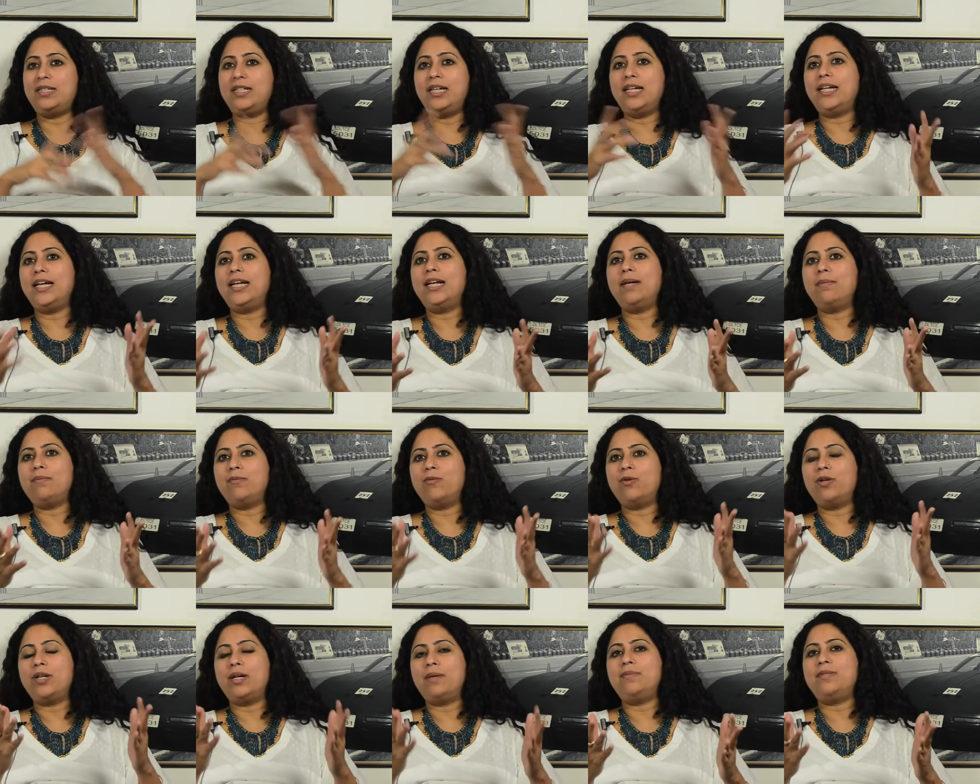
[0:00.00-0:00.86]
See, again,
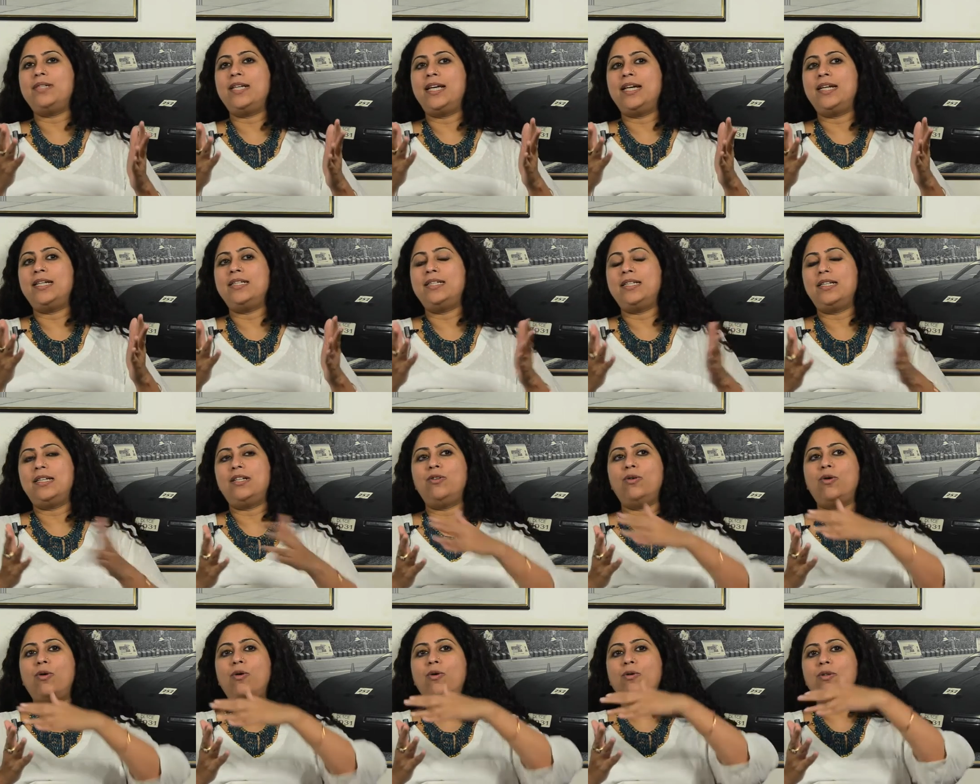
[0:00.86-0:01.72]
what I'm saying is, you
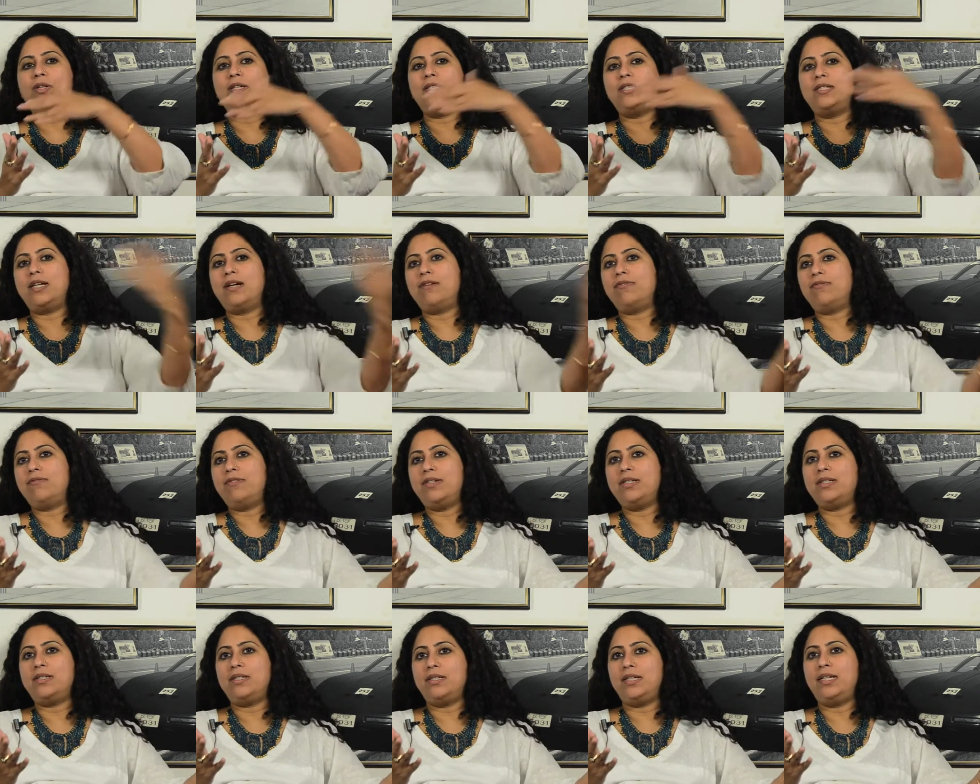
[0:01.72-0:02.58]
know, all the stuff
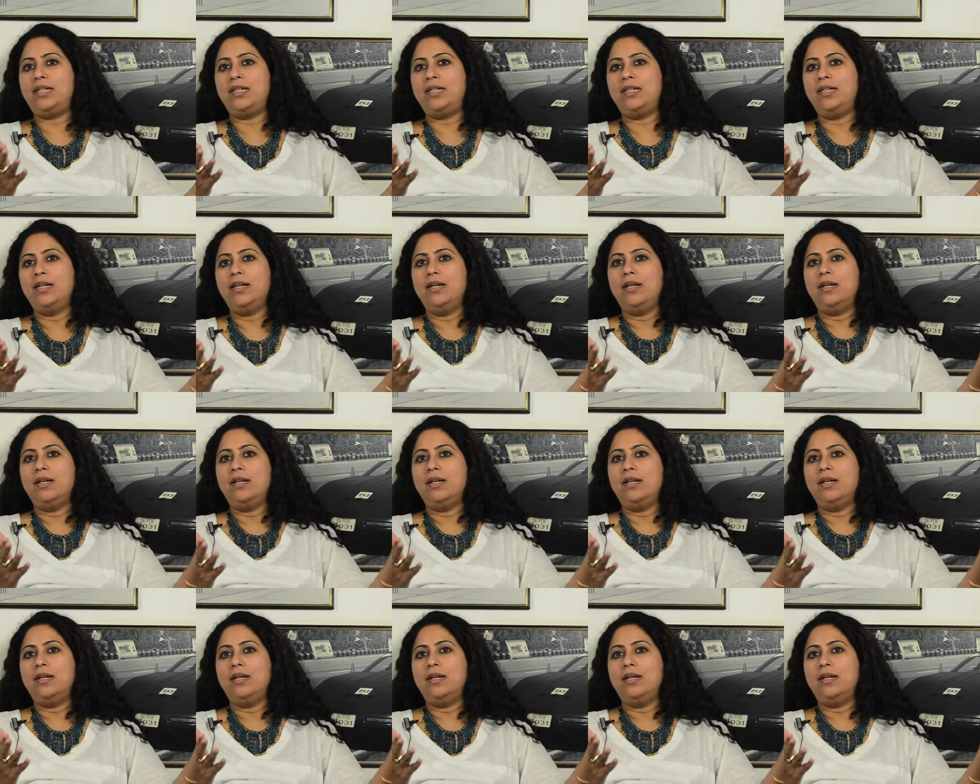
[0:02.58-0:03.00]
we see